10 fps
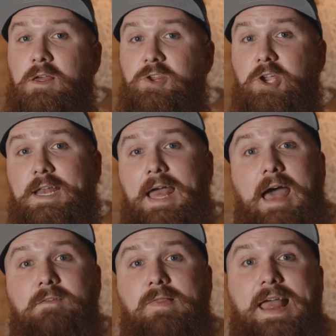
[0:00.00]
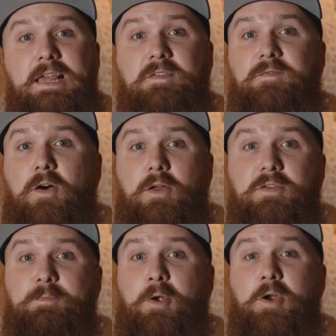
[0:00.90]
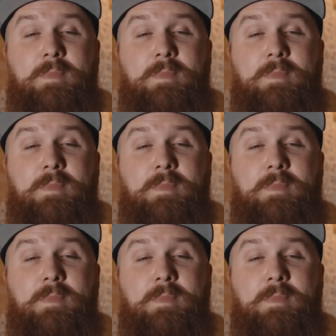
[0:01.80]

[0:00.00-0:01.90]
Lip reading: So you're gonna have less photos per